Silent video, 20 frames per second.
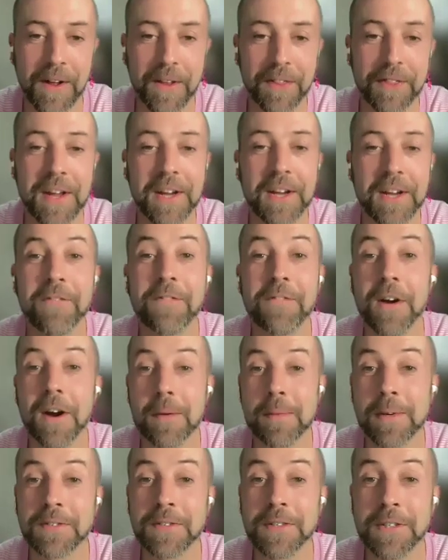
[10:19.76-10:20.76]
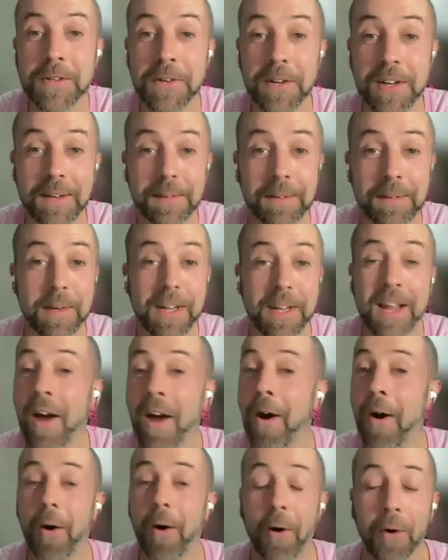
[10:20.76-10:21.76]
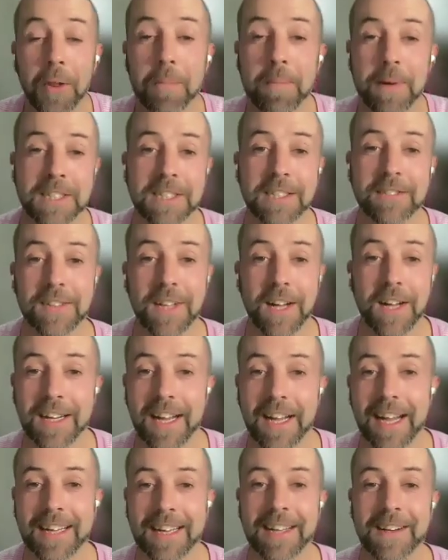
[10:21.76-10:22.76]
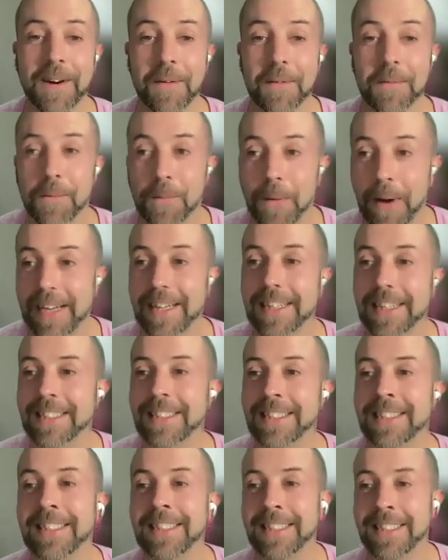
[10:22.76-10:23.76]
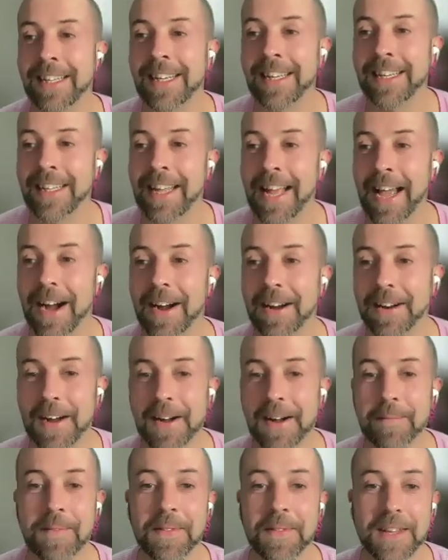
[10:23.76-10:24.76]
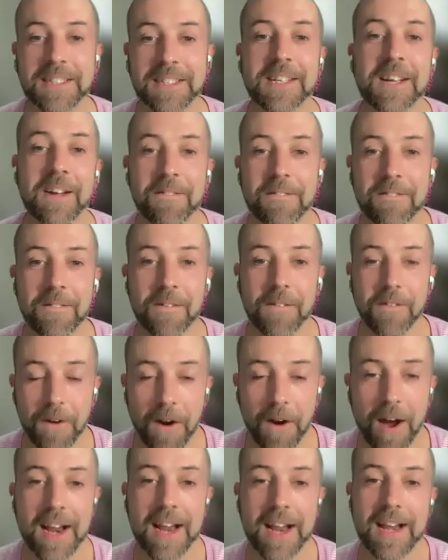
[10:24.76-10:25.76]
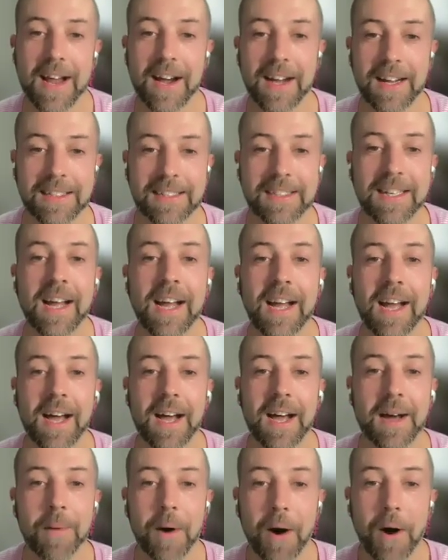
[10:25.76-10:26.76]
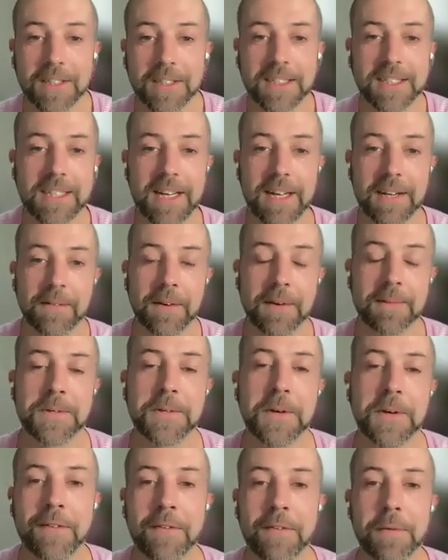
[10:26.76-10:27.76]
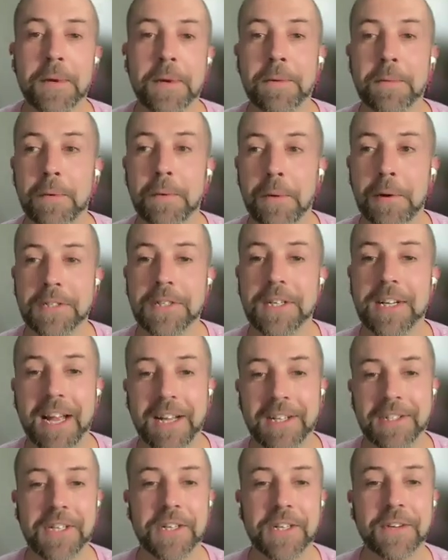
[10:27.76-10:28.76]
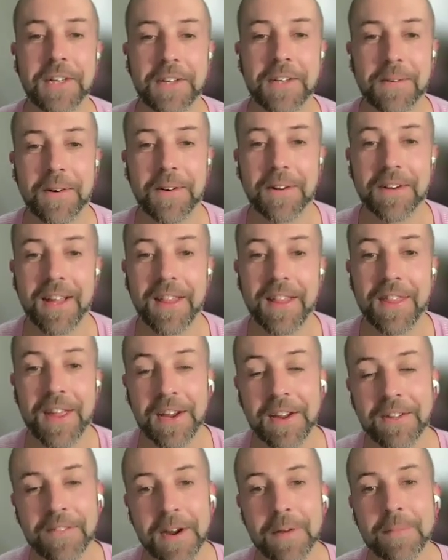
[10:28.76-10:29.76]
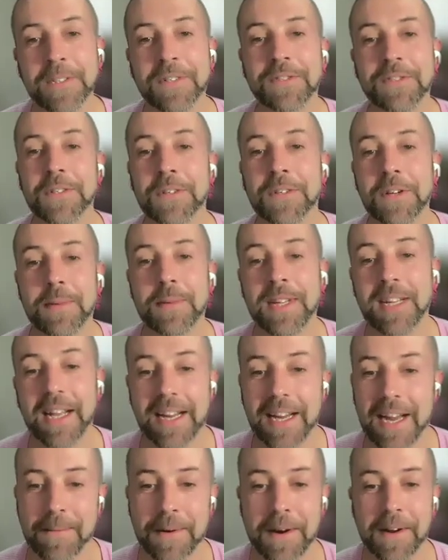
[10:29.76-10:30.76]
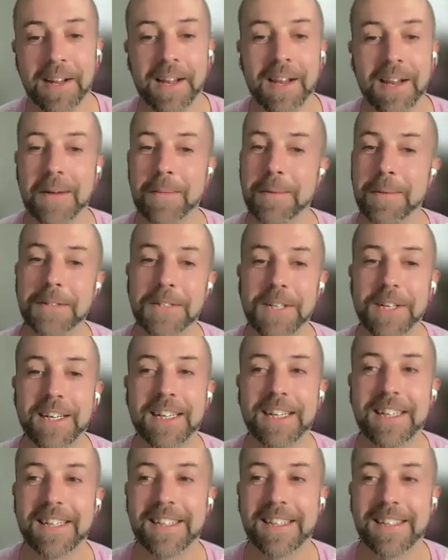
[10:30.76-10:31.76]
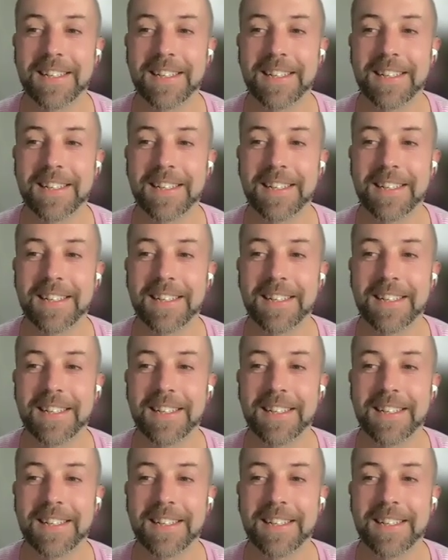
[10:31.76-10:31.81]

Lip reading: Well, thank you very much for joining me. All the best of luck. I cannot wait to see the outcome this Friday night on Stand, where I'm sure everybody will be watching and cheering you on. Thank you very much for joining me, Gabriella Labucci.